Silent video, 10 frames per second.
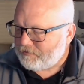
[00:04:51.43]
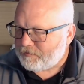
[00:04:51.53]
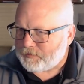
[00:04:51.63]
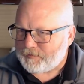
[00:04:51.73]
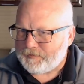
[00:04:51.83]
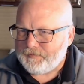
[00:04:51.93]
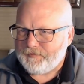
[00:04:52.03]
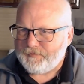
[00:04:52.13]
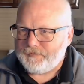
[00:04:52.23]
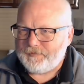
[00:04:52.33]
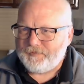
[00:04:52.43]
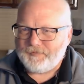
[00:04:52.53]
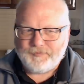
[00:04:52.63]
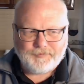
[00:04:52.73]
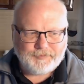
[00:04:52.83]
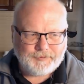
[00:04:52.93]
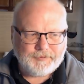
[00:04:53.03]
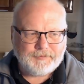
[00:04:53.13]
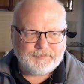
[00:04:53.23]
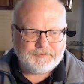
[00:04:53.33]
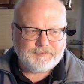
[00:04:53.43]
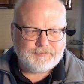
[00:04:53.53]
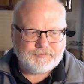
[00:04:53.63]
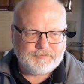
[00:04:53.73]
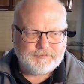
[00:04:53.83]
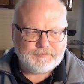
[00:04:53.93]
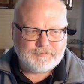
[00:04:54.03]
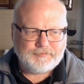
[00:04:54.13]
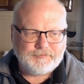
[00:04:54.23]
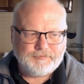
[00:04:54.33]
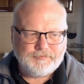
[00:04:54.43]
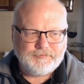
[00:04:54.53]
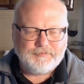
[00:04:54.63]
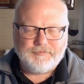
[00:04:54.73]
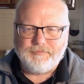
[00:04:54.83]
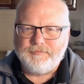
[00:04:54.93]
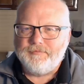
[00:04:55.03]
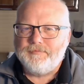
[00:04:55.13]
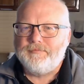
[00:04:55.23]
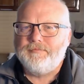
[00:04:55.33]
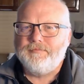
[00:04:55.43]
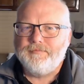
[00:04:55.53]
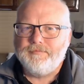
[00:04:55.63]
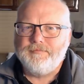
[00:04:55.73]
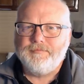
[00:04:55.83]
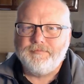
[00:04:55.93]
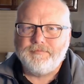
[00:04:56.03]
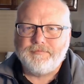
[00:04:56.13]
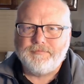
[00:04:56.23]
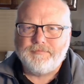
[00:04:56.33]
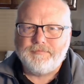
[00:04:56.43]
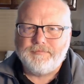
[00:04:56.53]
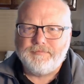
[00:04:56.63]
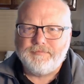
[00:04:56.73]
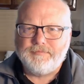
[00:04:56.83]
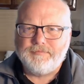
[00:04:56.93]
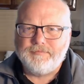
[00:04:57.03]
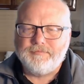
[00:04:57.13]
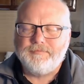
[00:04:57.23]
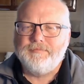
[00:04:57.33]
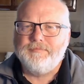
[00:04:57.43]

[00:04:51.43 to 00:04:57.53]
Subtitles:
(silent)